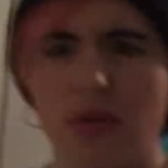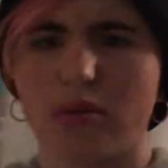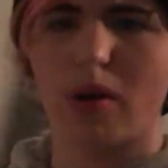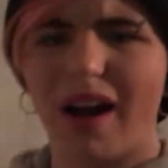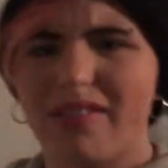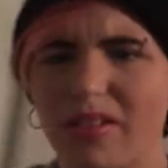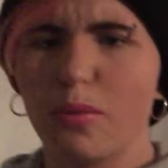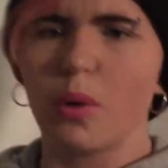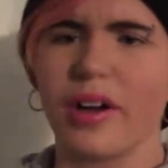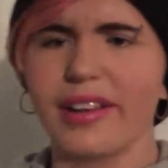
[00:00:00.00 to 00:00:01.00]
whatever the
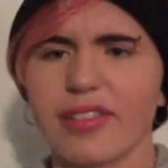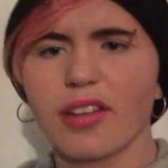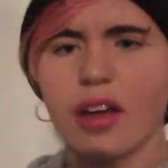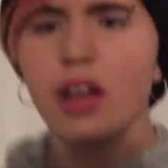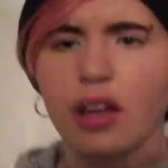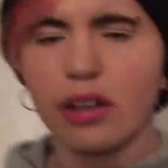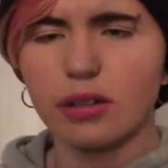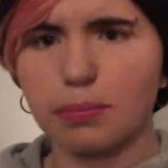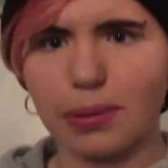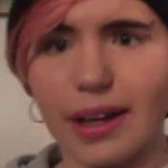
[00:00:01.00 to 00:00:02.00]
word is,
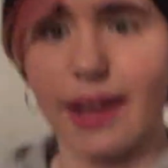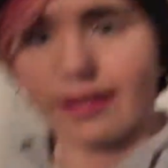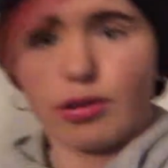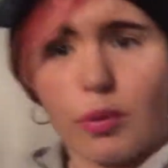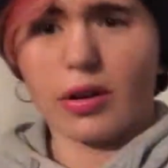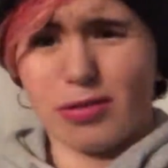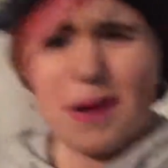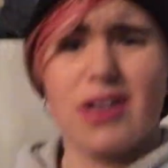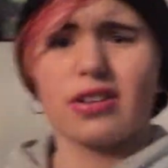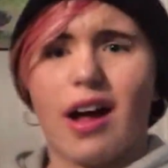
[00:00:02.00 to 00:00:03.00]
place what
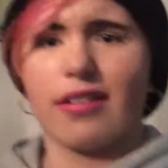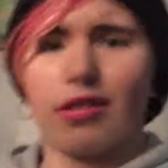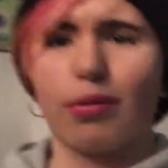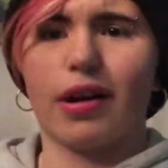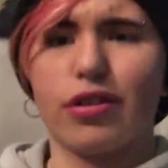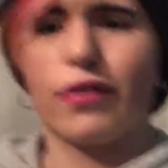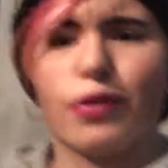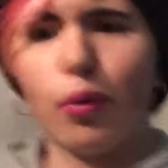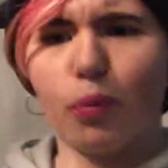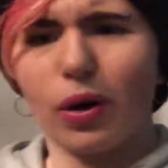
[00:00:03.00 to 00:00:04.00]
specialises with that stuff. He
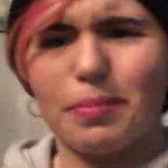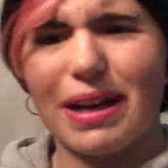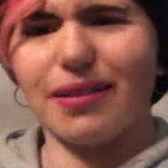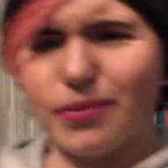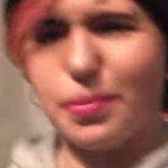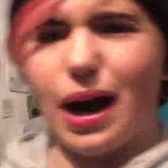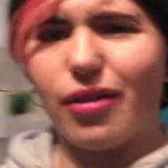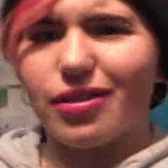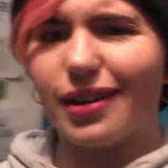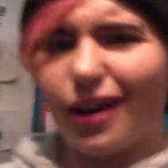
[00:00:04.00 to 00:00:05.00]
wouldn't want to be in
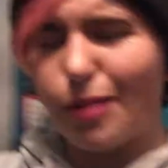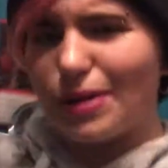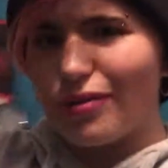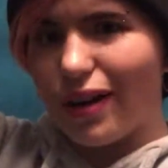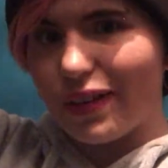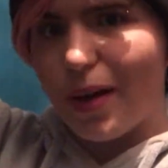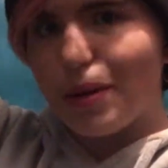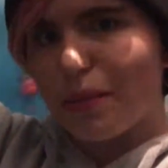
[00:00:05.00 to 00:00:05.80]
Pirates of the Caribbean ride, that'd be